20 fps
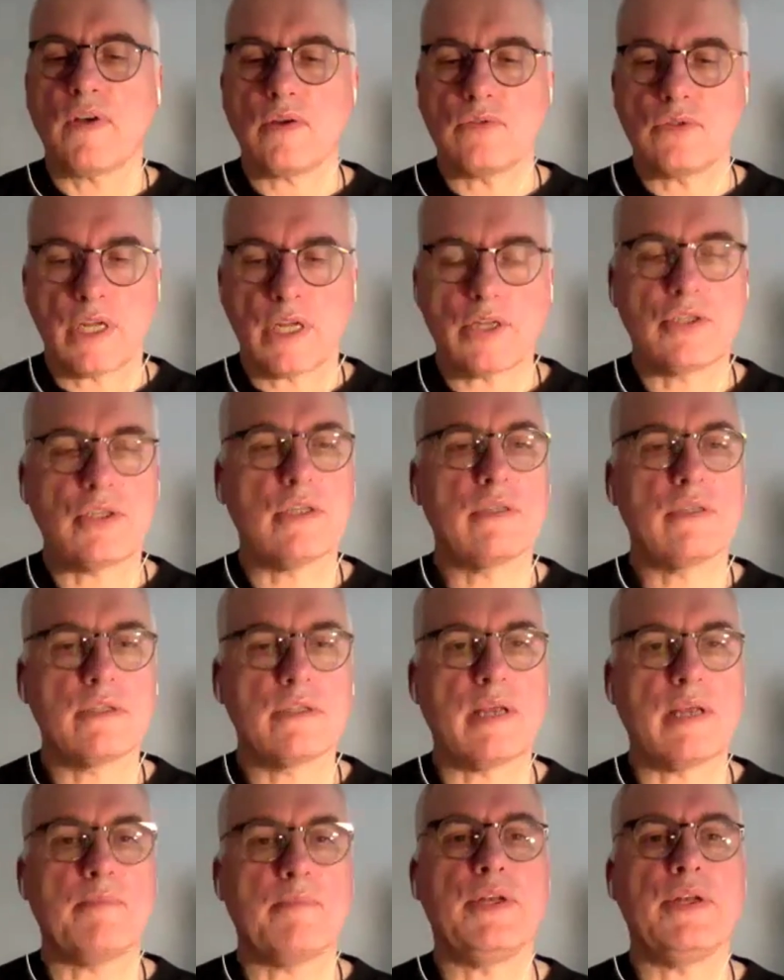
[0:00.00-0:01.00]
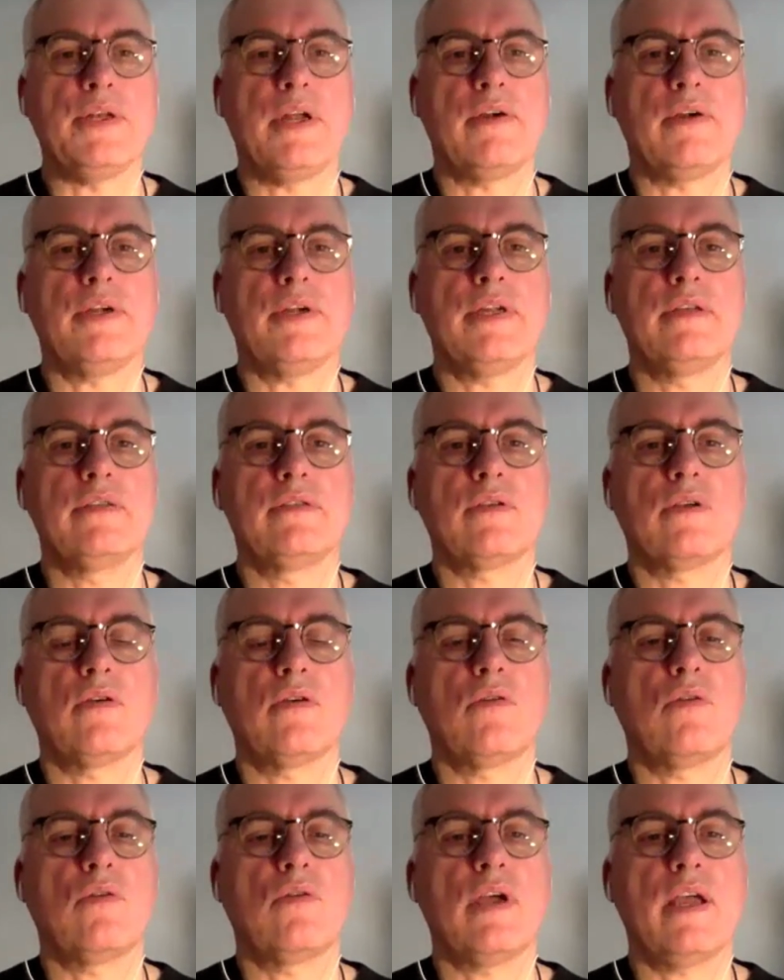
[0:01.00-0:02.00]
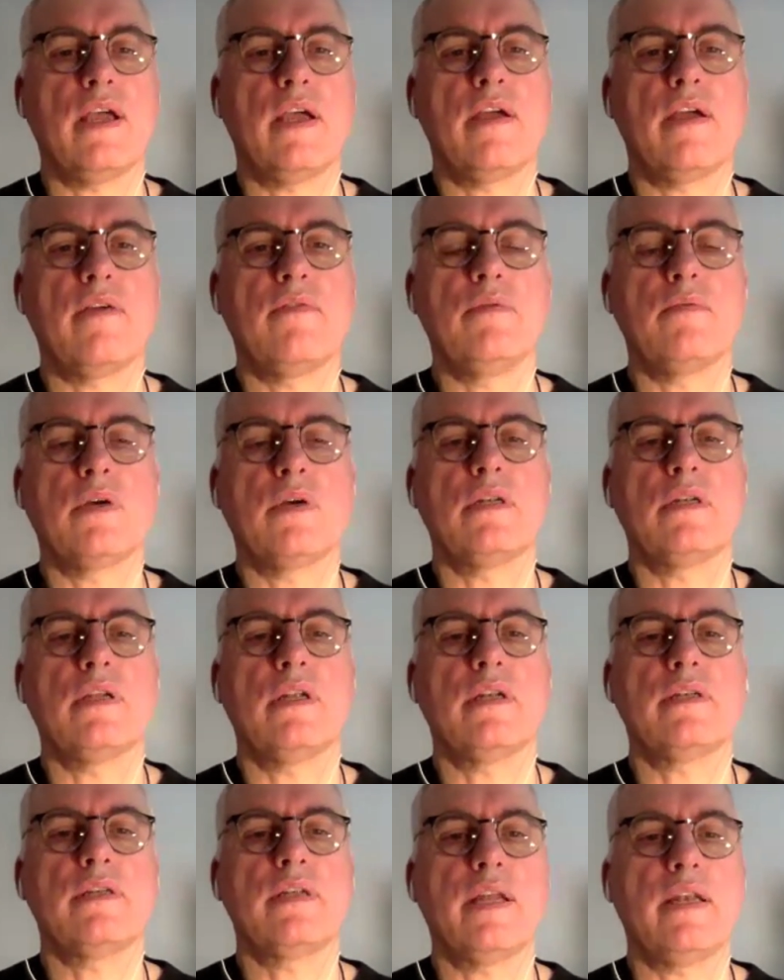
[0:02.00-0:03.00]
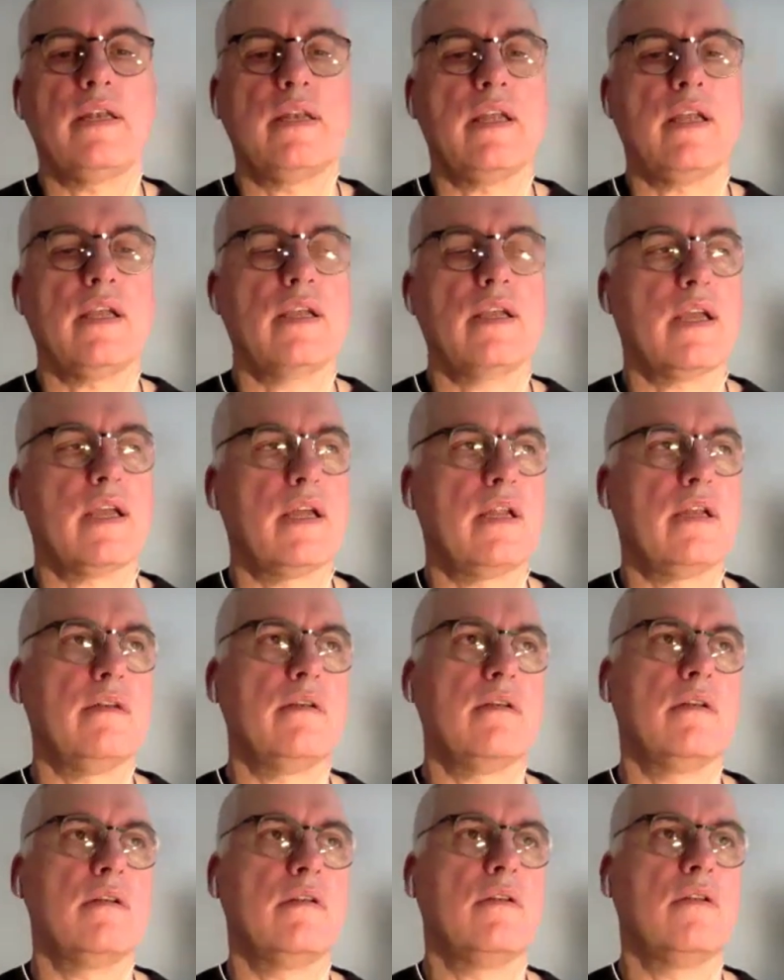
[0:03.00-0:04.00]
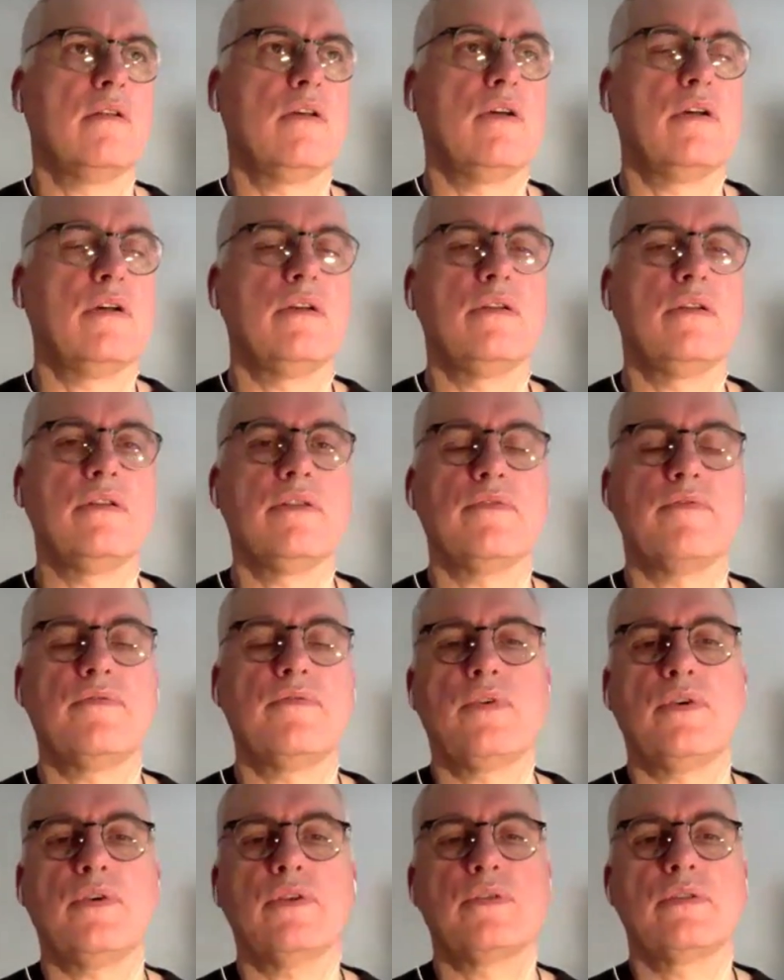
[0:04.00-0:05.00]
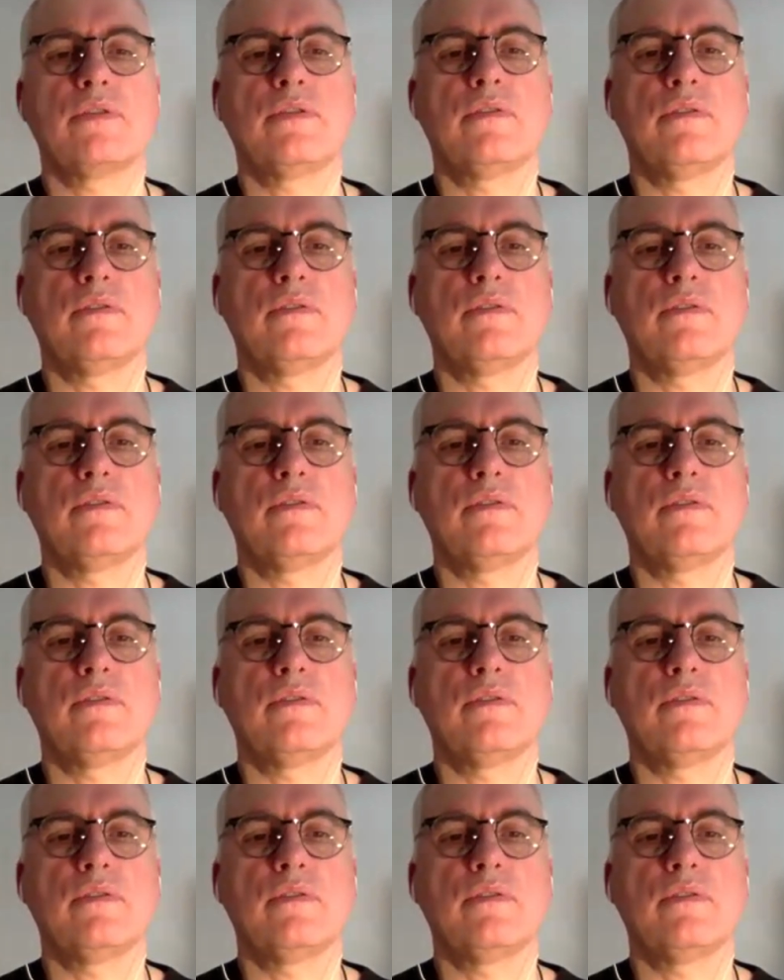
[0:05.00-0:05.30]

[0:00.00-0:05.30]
foundation seminary. So everyone attending can learn the first